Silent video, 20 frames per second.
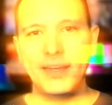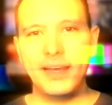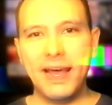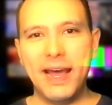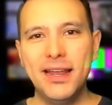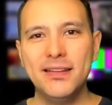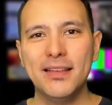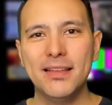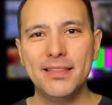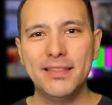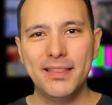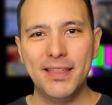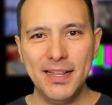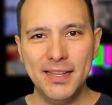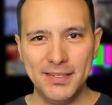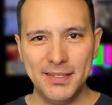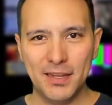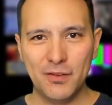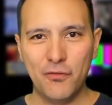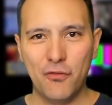And
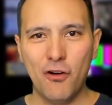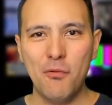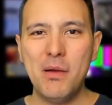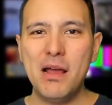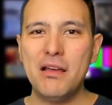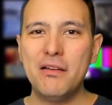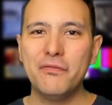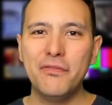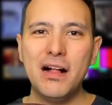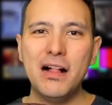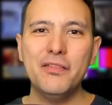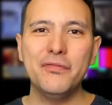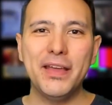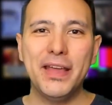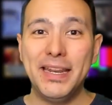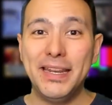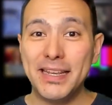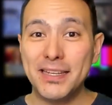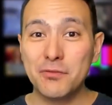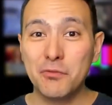that's it for my Valve
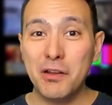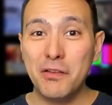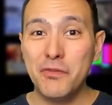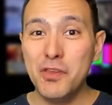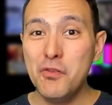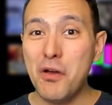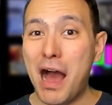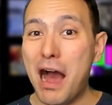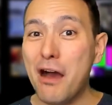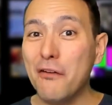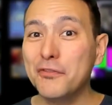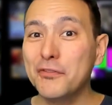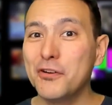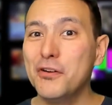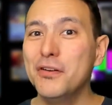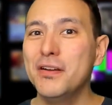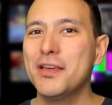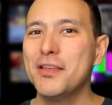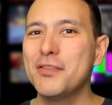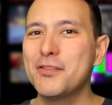Index review
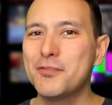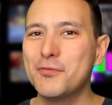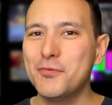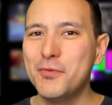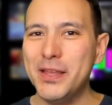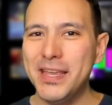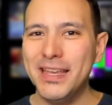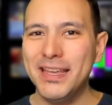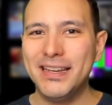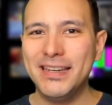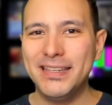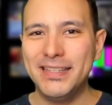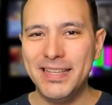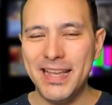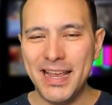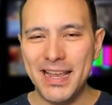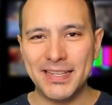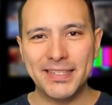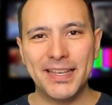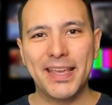after 3
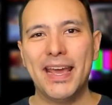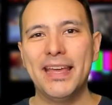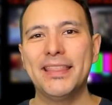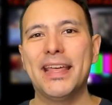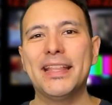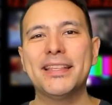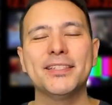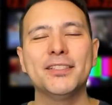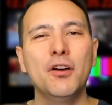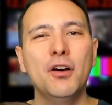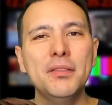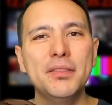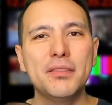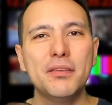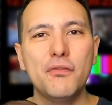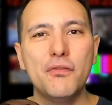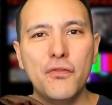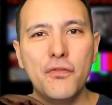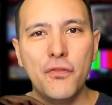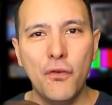days. Again, that's not the
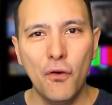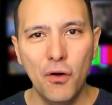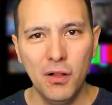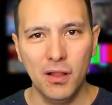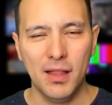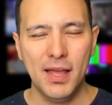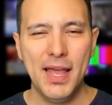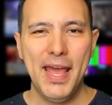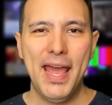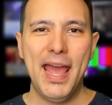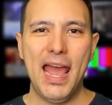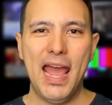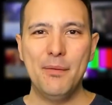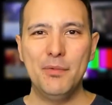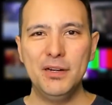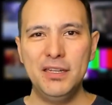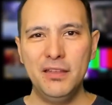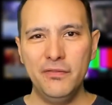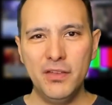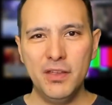full
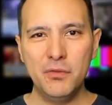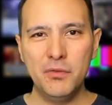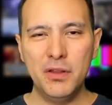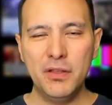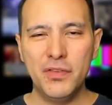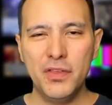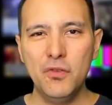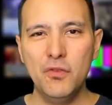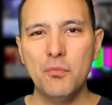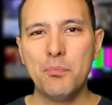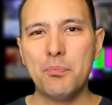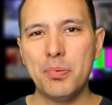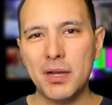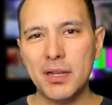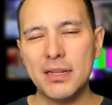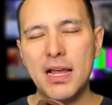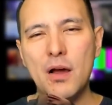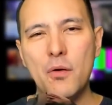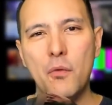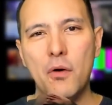MRTV review,
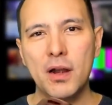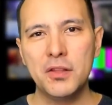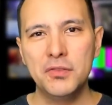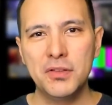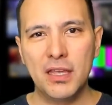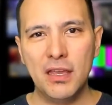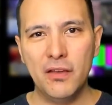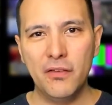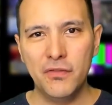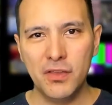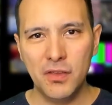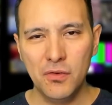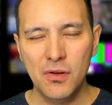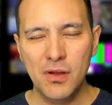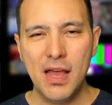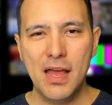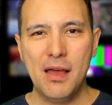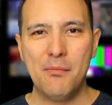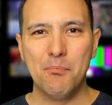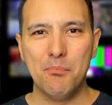but I want to give you
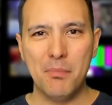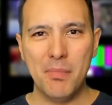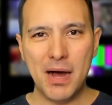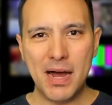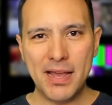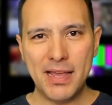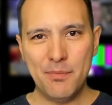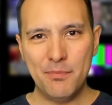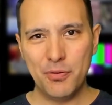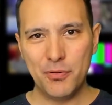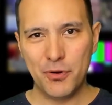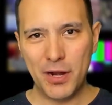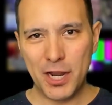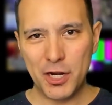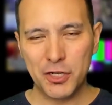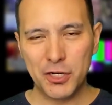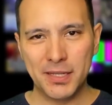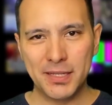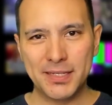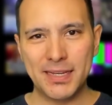my
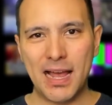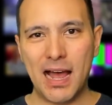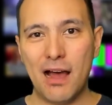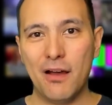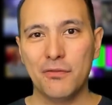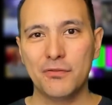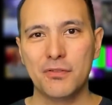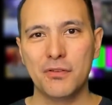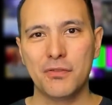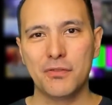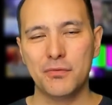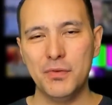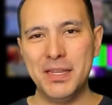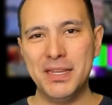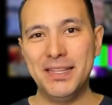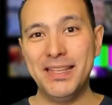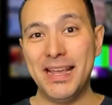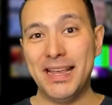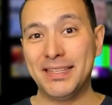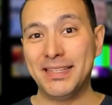impressions after 3
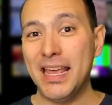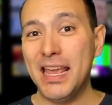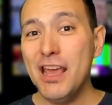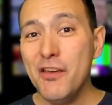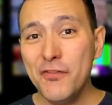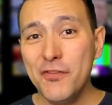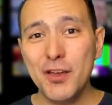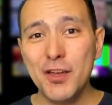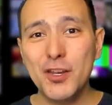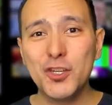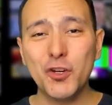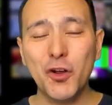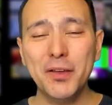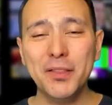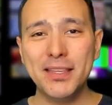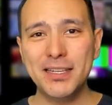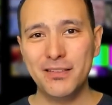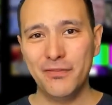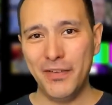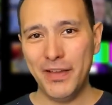days. If you enjoyed
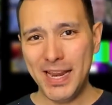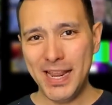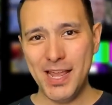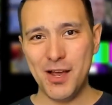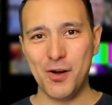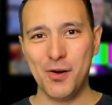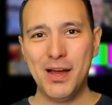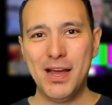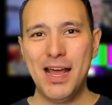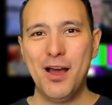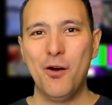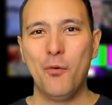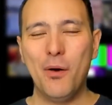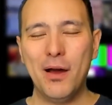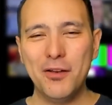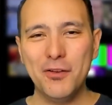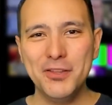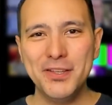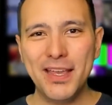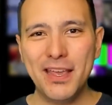this video, why
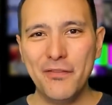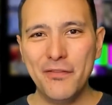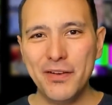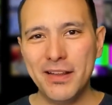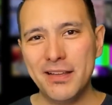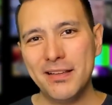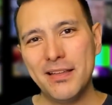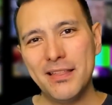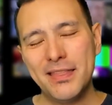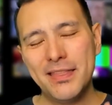don't you give it a